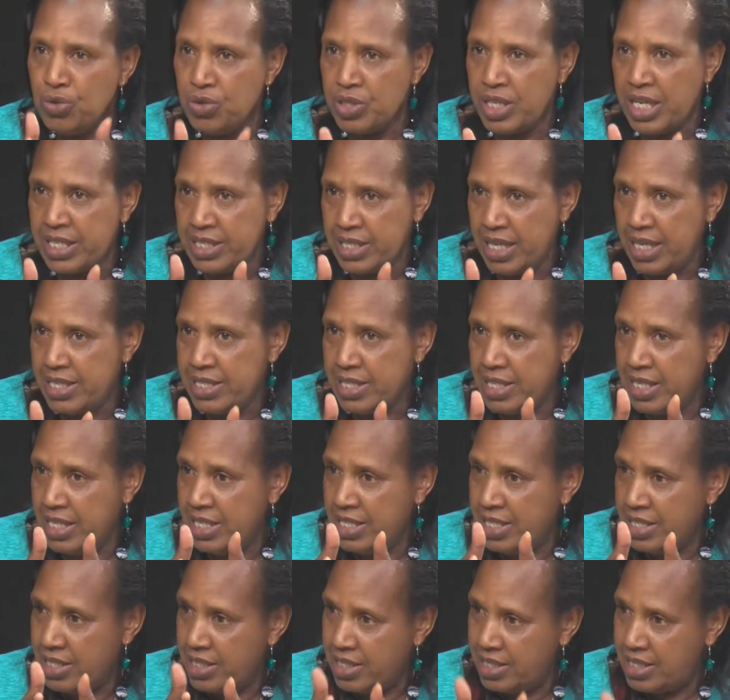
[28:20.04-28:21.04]
a certain
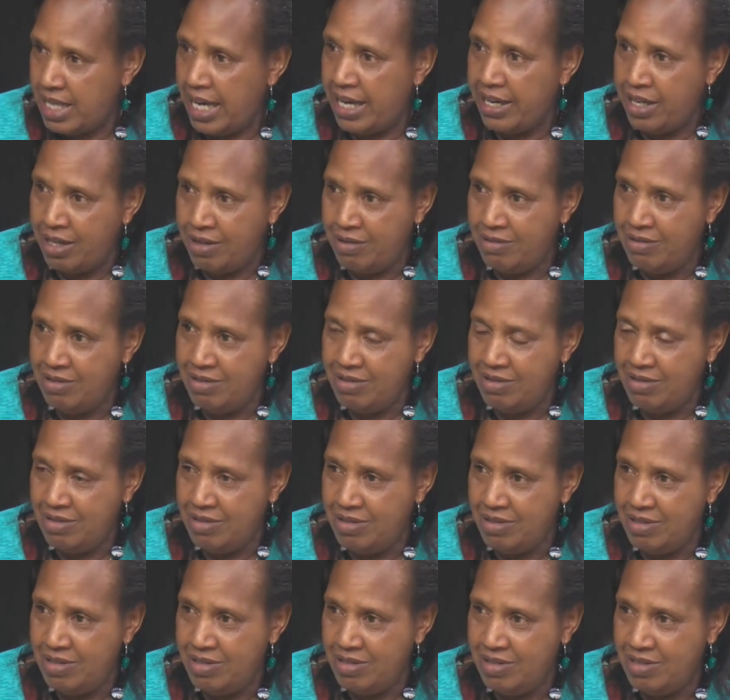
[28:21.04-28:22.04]
style
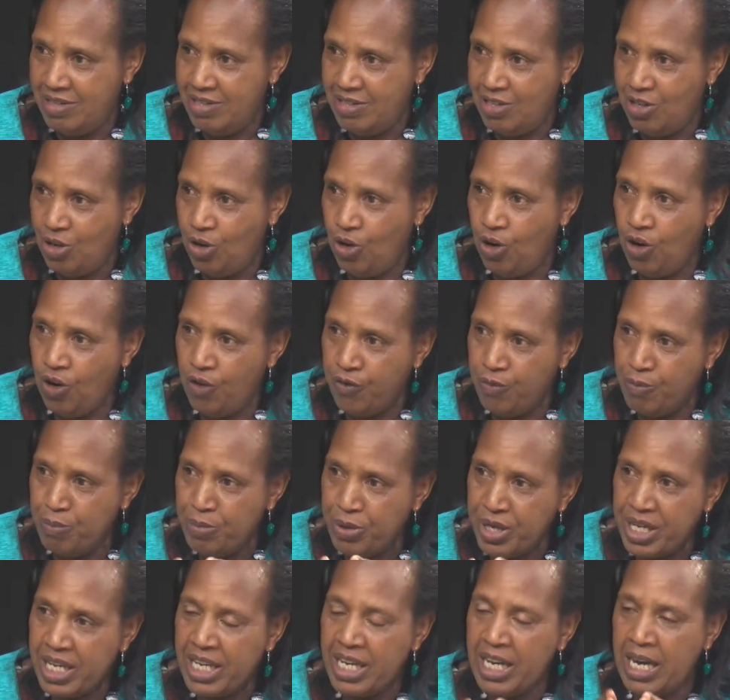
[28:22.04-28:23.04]
of
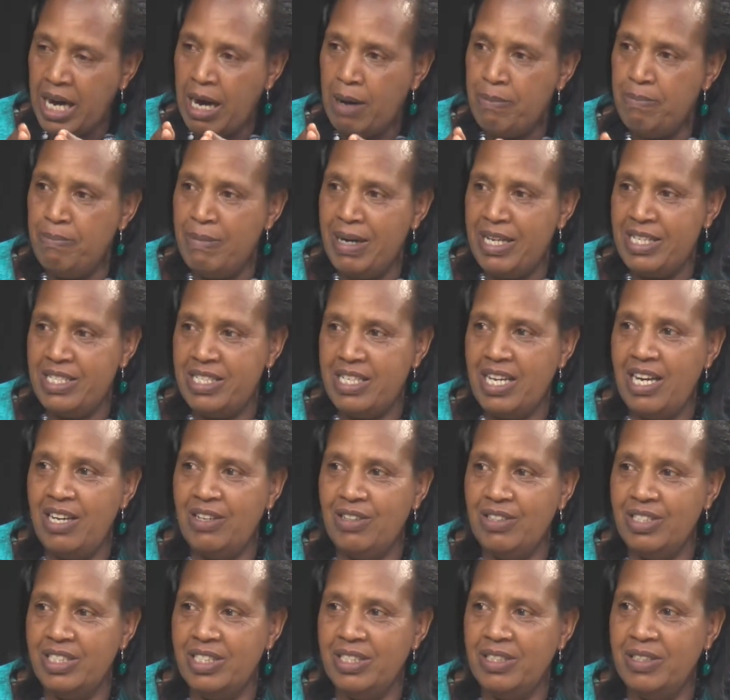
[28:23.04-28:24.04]
bringing up my
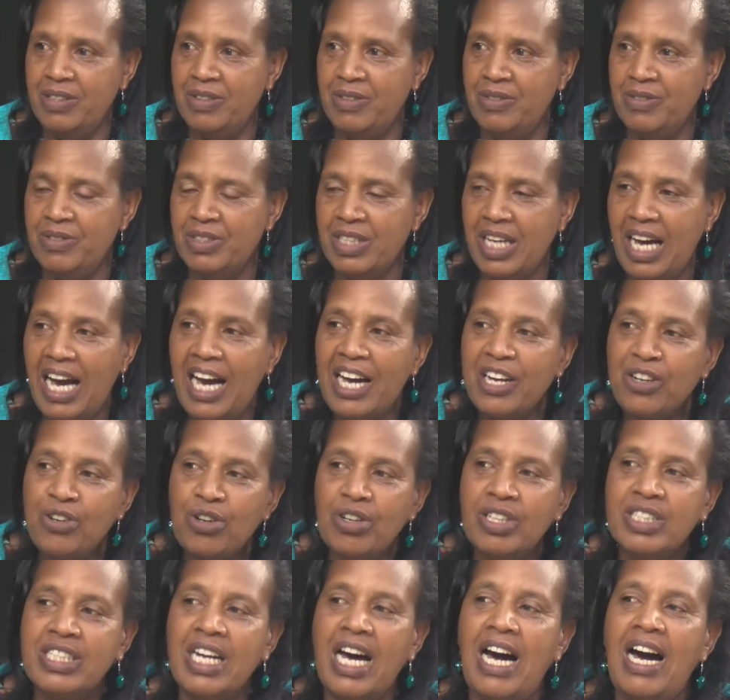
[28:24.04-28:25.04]
child, I
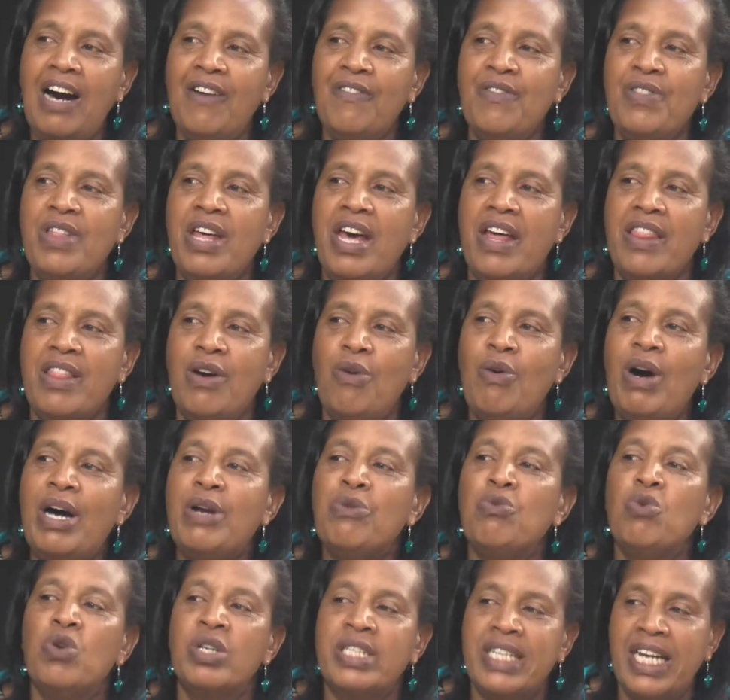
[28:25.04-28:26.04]
don't have the other one
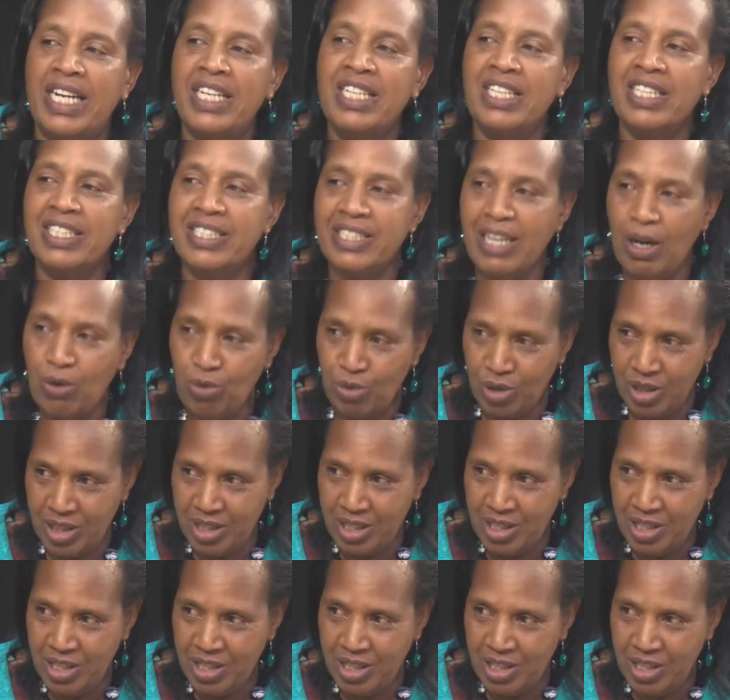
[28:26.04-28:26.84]
watering down.